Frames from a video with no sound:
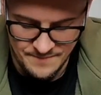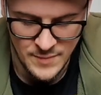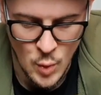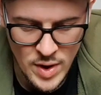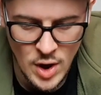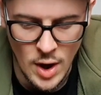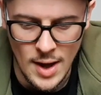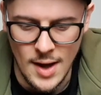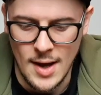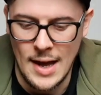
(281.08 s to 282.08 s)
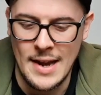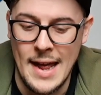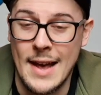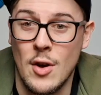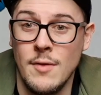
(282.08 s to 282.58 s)
We got an
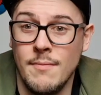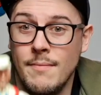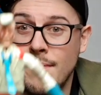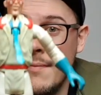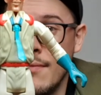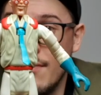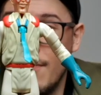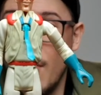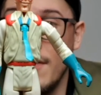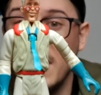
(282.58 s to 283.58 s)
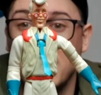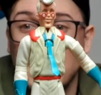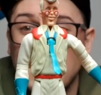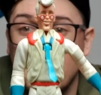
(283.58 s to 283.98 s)
Egon, Fright Features,